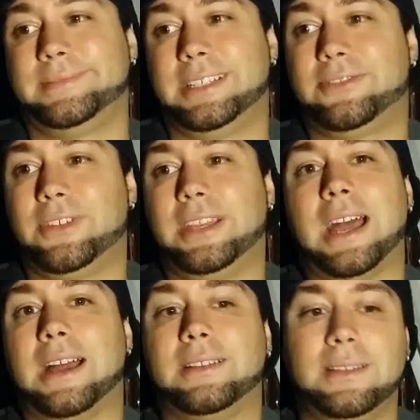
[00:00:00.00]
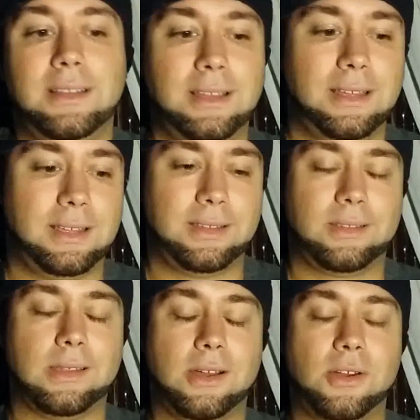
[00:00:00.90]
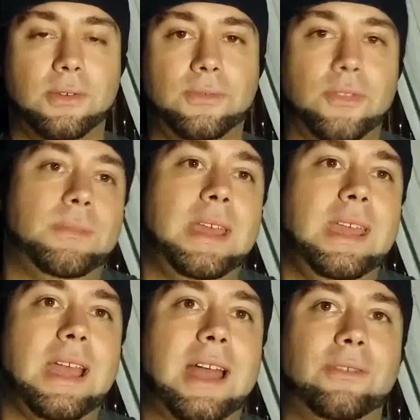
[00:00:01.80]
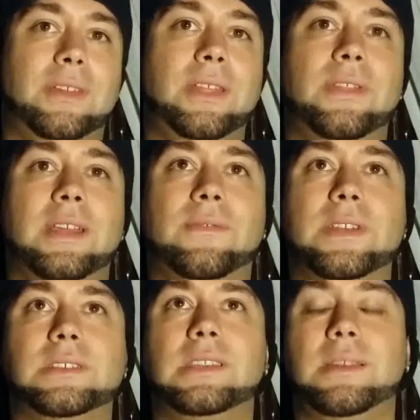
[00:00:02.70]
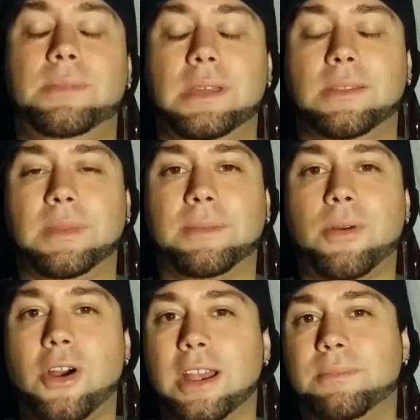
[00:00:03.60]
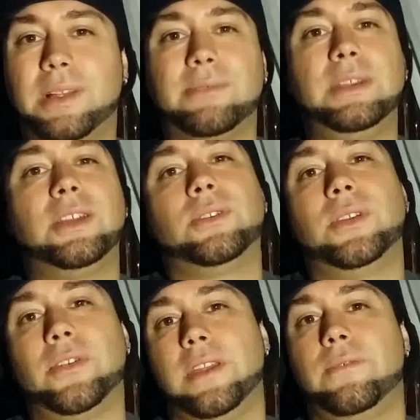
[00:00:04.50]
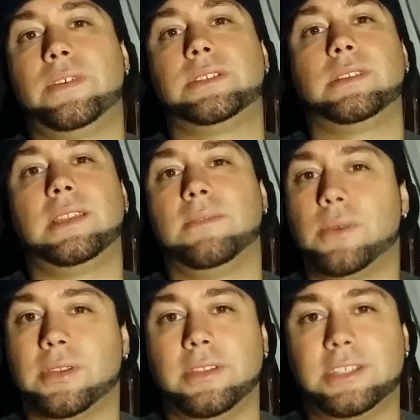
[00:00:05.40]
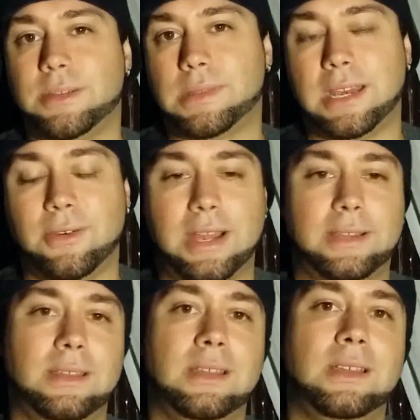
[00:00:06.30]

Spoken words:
It's really not. So for me, I don't really think efficiency plays a big part, and plus we don't know the efficiency of most of the chips anyway.